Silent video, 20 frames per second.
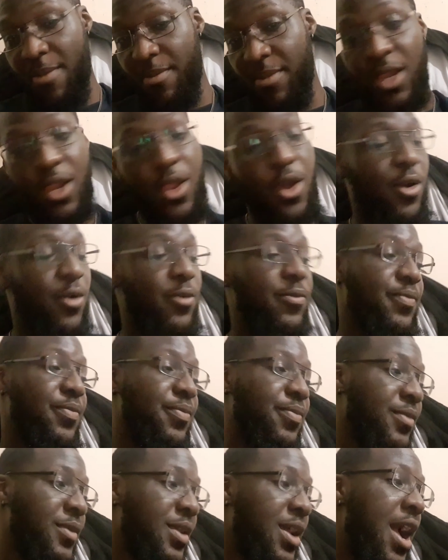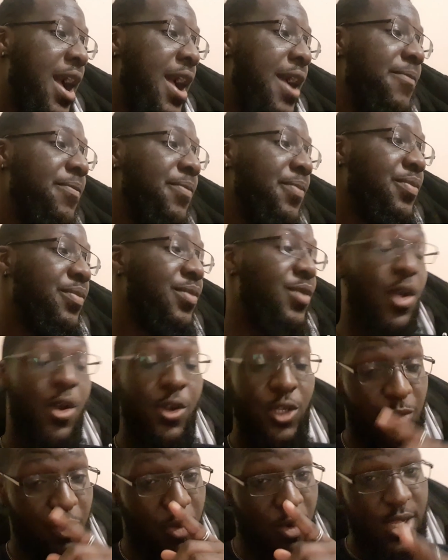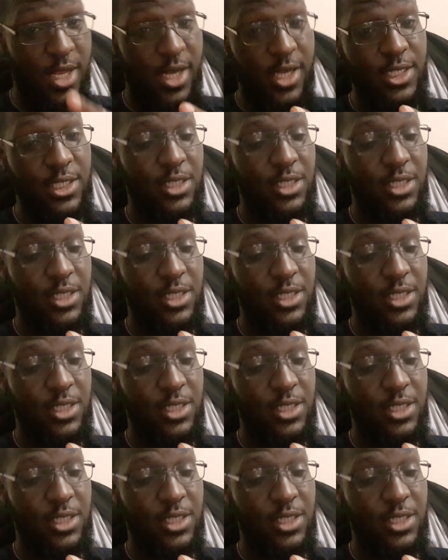below. Okay? No spoilers,